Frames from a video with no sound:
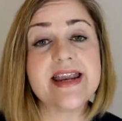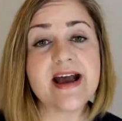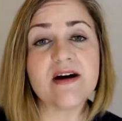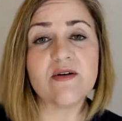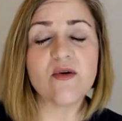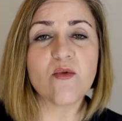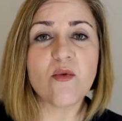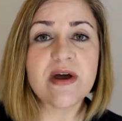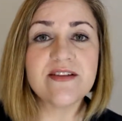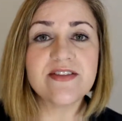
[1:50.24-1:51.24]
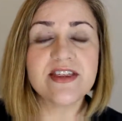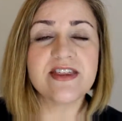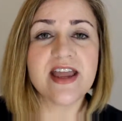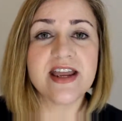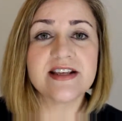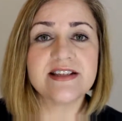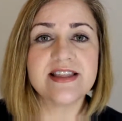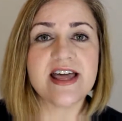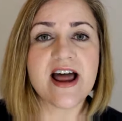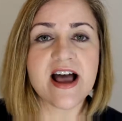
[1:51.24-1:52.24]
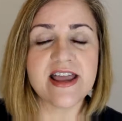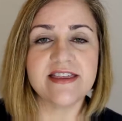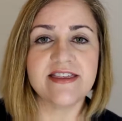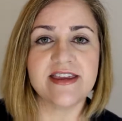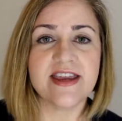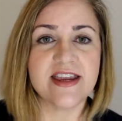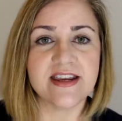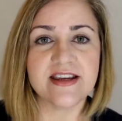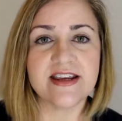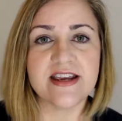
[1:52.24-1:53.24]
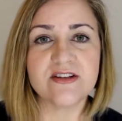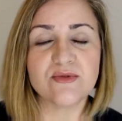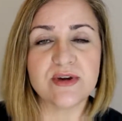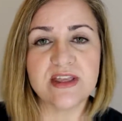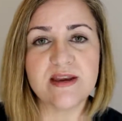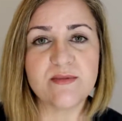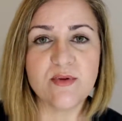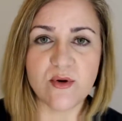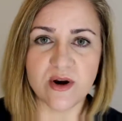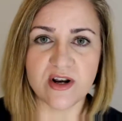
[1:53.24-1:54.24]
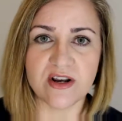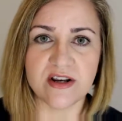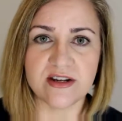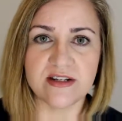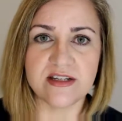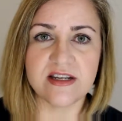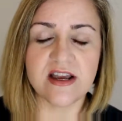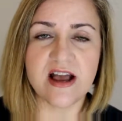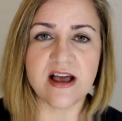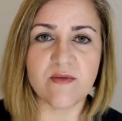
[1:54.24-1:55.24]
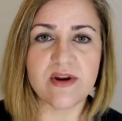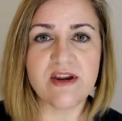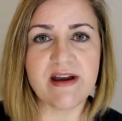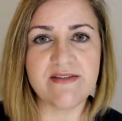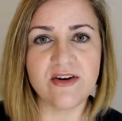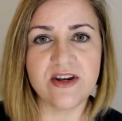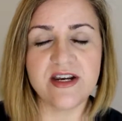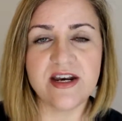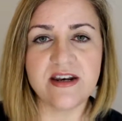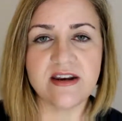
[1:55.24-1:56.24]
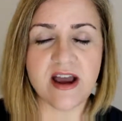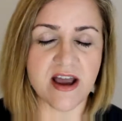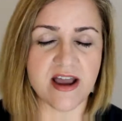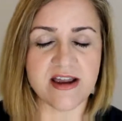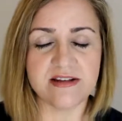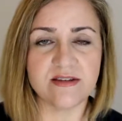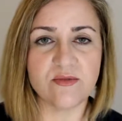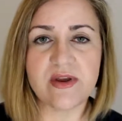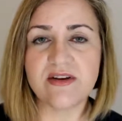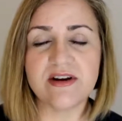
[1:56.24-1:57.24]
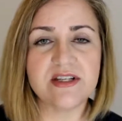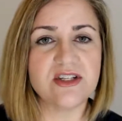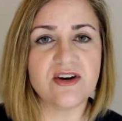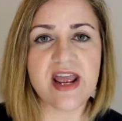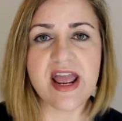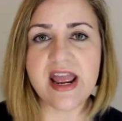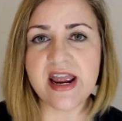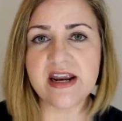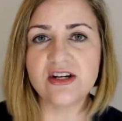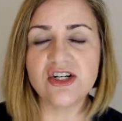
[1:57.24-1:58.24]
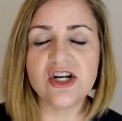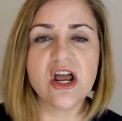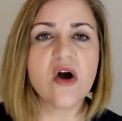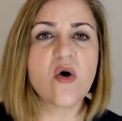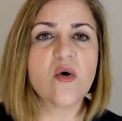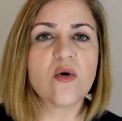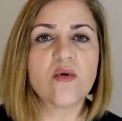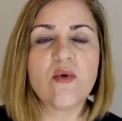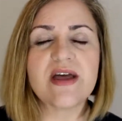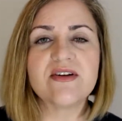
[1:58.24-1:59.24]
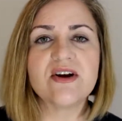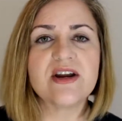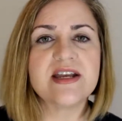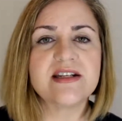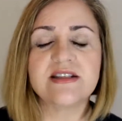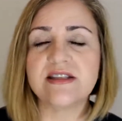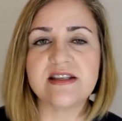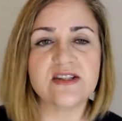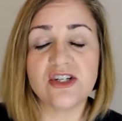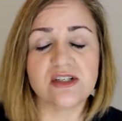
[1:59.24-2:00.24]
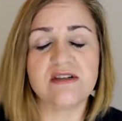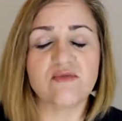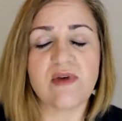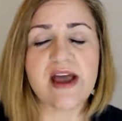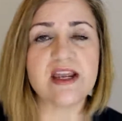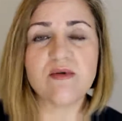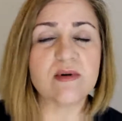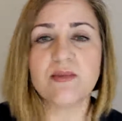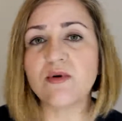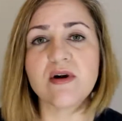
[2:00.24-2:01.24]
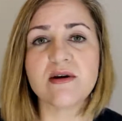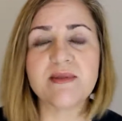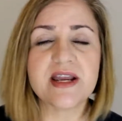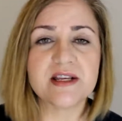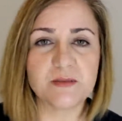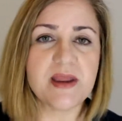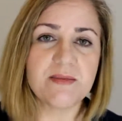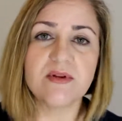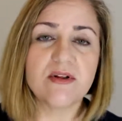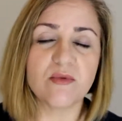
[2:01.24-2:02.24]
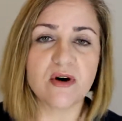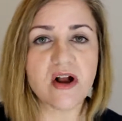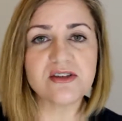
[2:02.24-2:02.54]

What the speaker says: Now, one of the things that I think is really important when you have hooded eyes, whether it's due to age or whether it's just how you were born, because people are